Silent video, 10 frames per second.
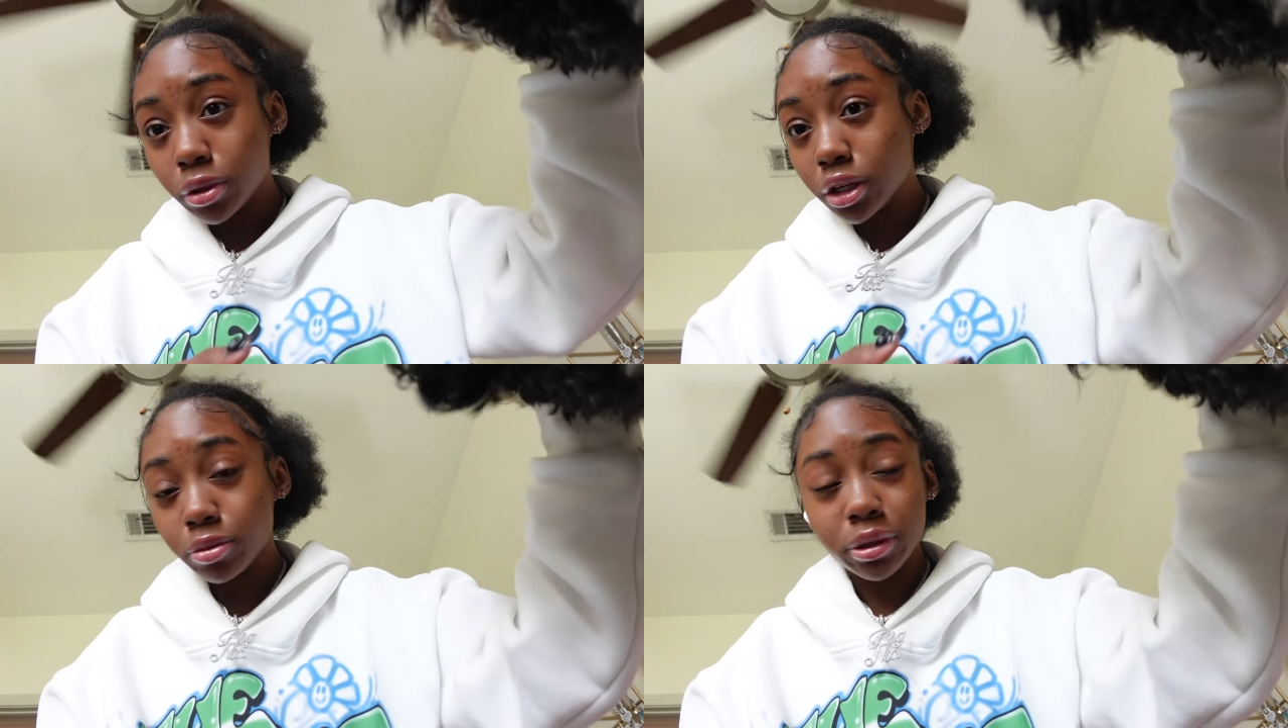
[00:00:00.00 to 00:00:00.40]

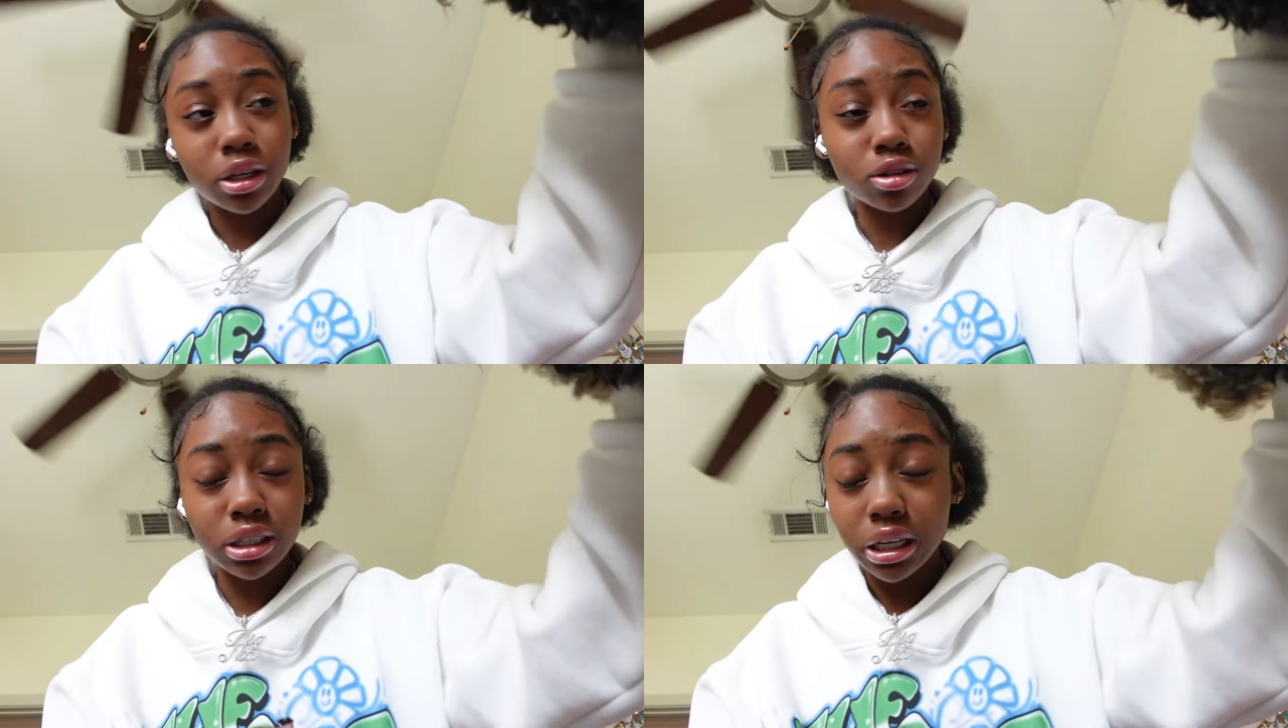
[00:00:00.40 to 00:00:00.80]
cooked
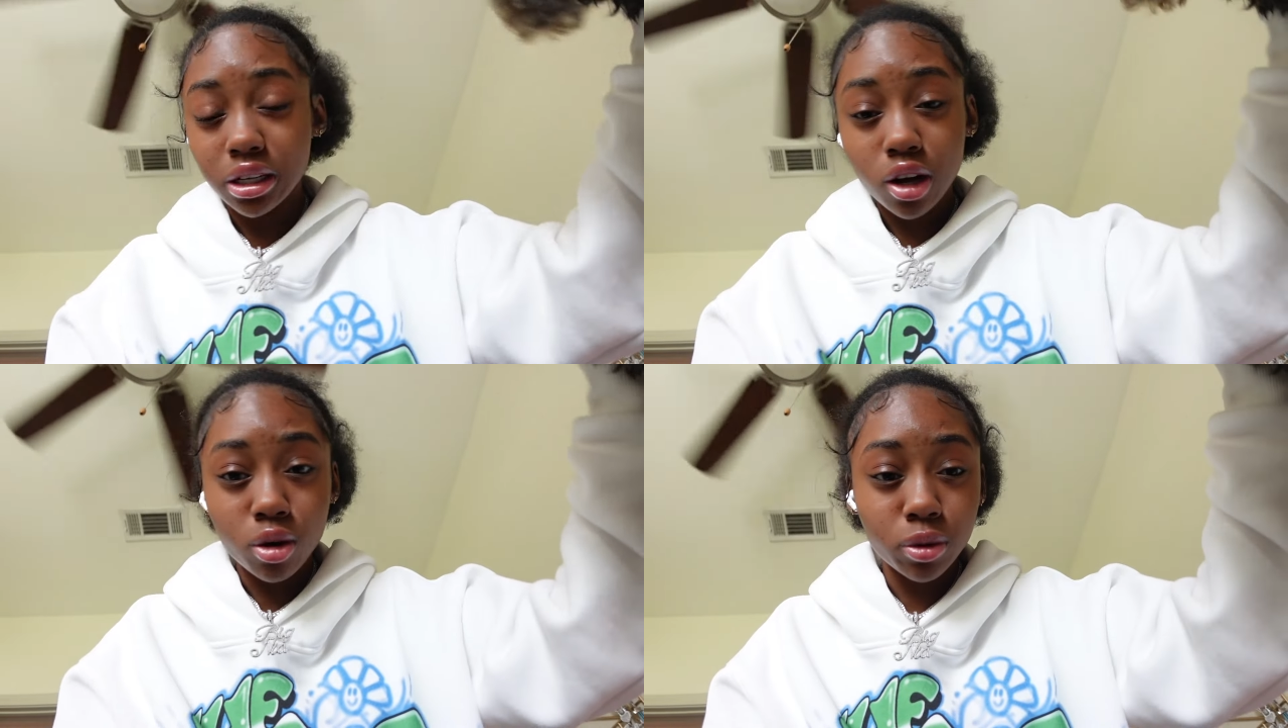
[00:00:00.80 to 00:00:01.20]
meals.
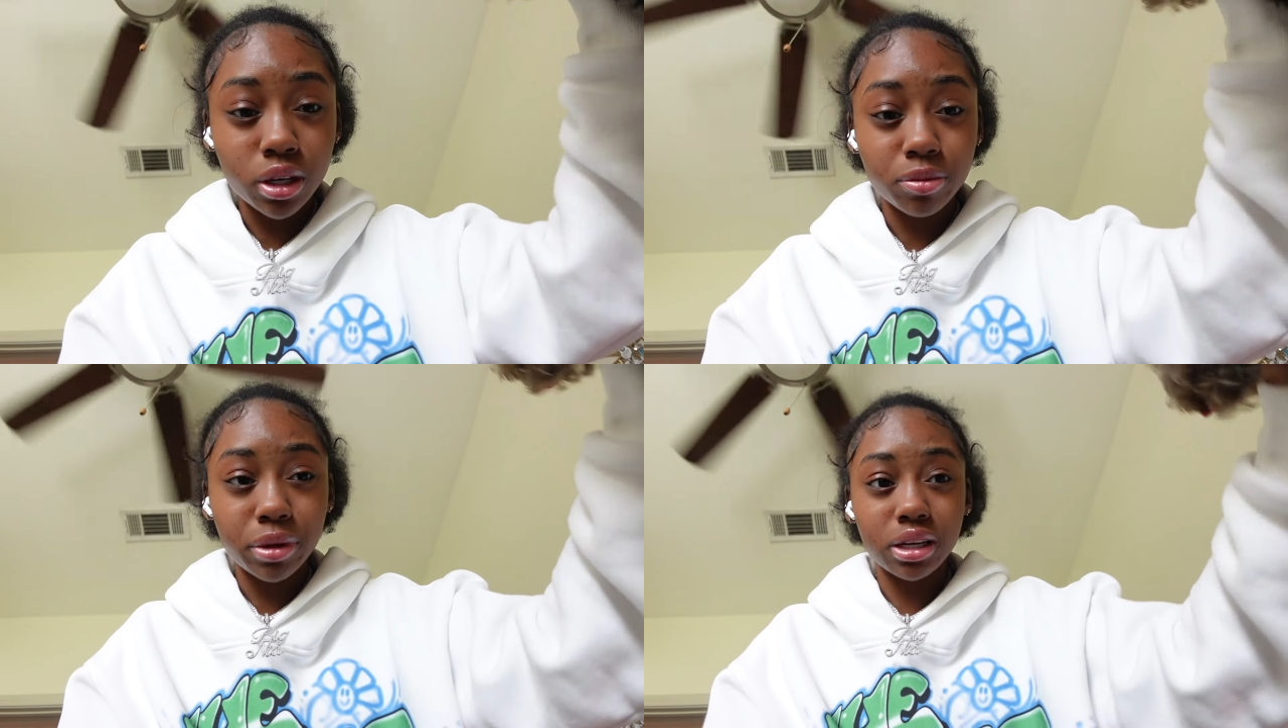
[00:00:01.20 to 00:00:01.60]

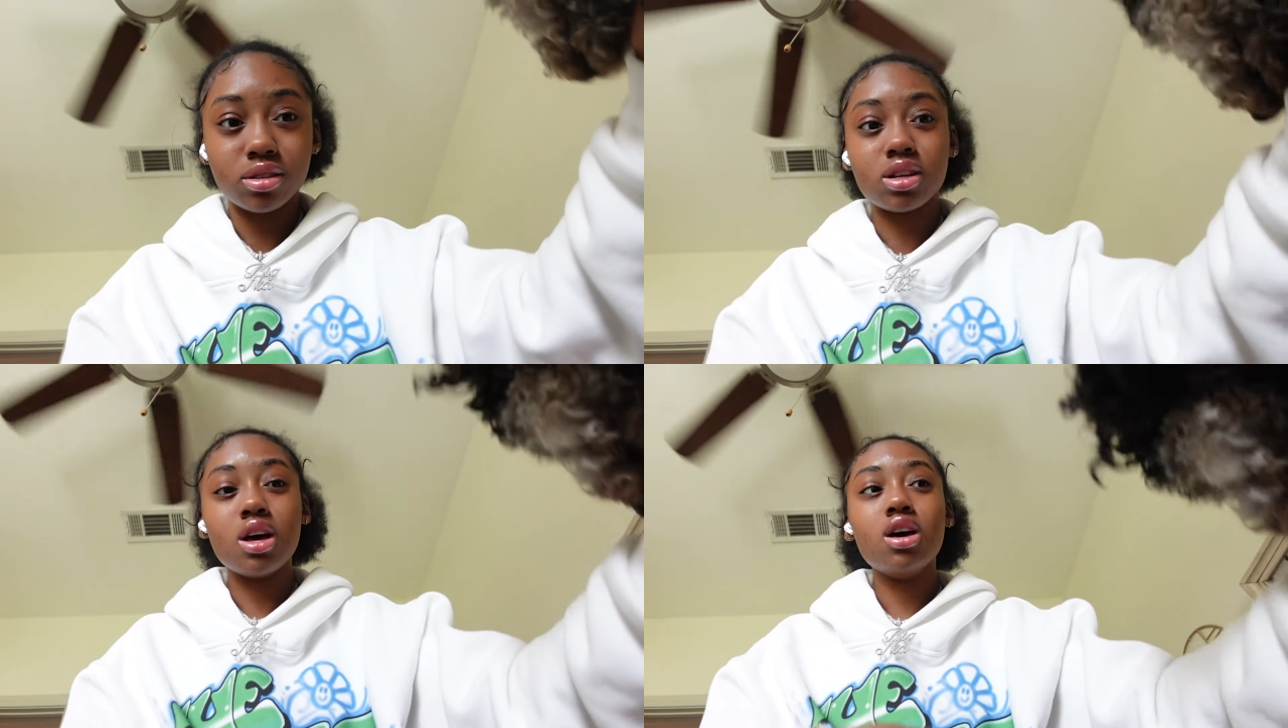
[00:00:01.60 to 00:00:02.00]

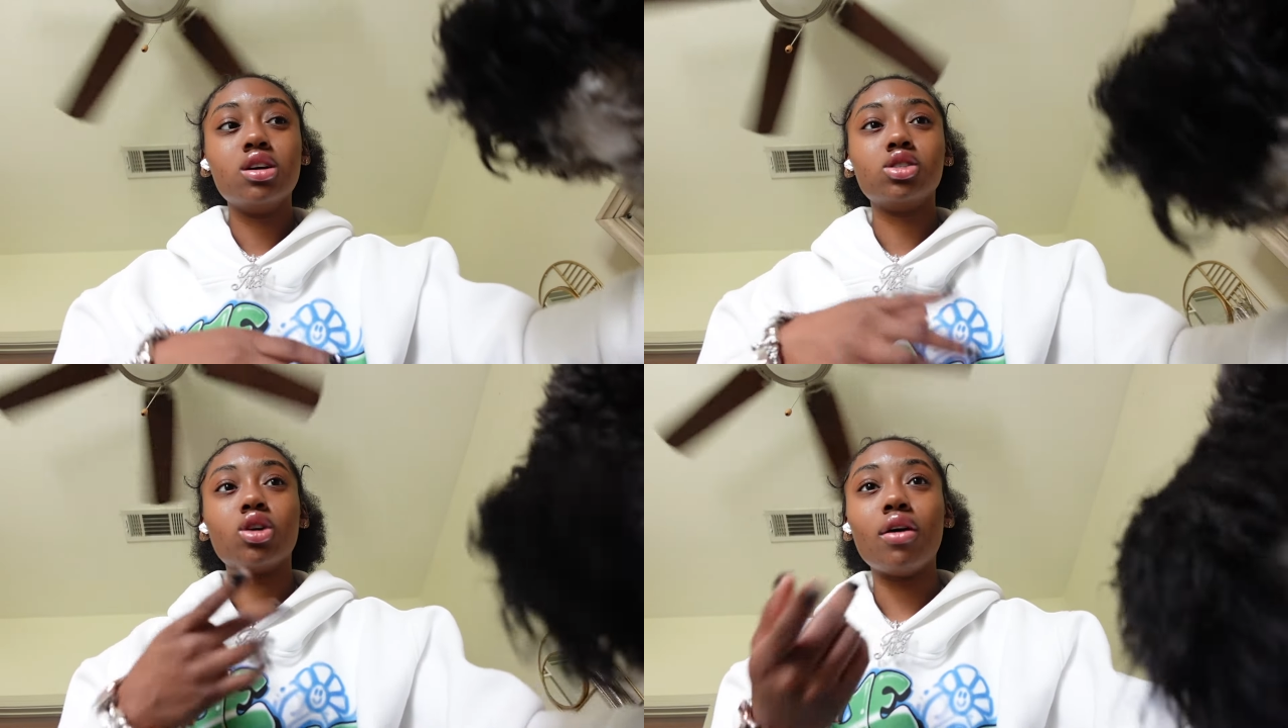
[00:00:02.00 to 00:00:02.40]

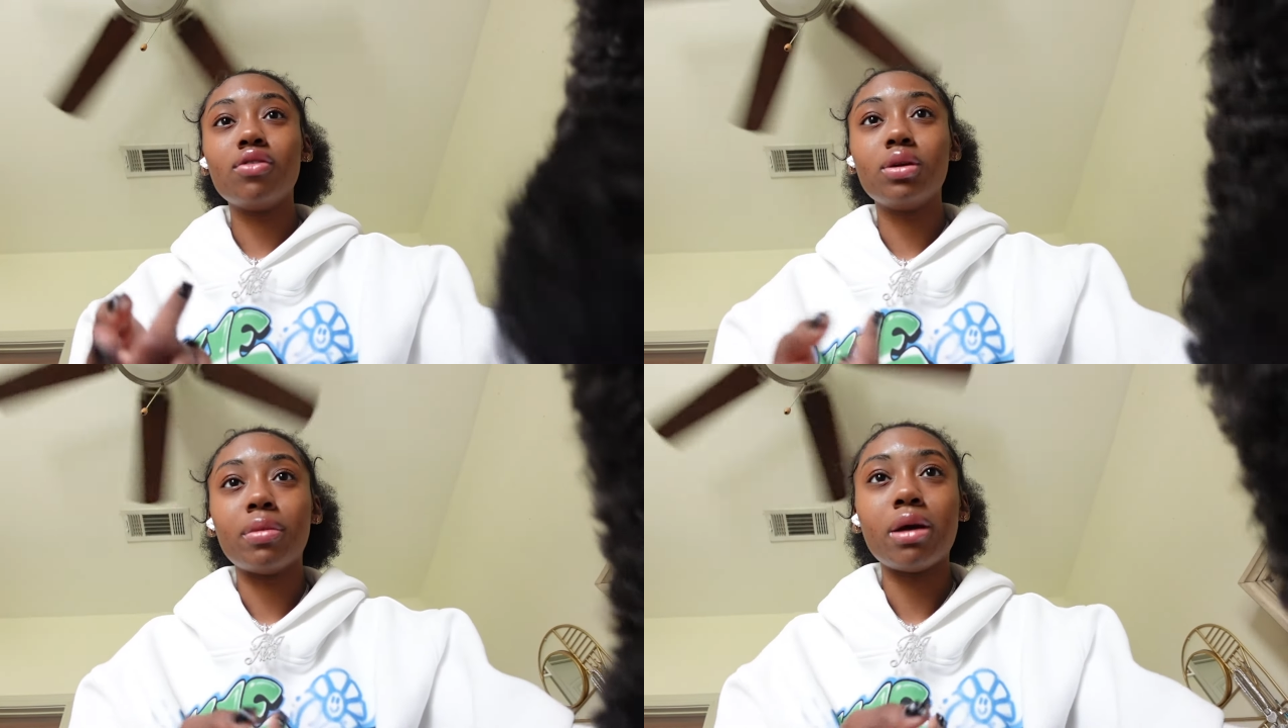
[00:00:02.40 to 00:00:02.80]
So I'm
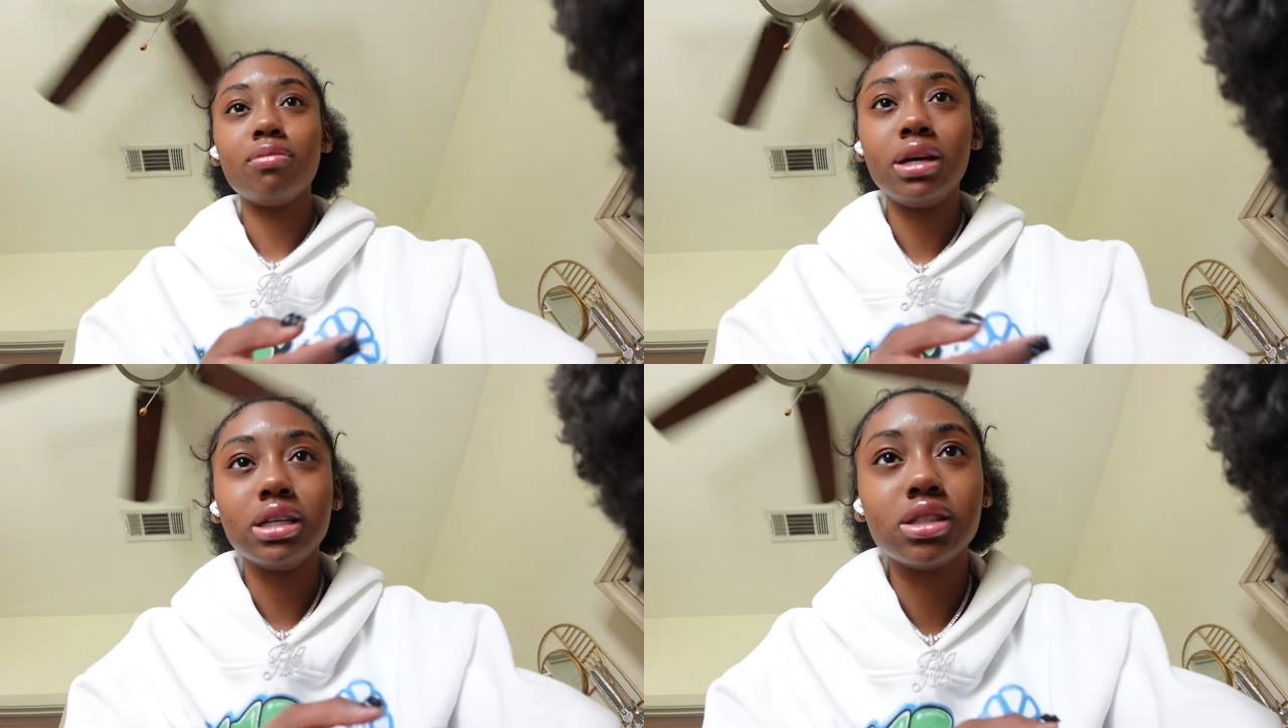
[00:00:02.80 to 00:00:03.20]
gonna make me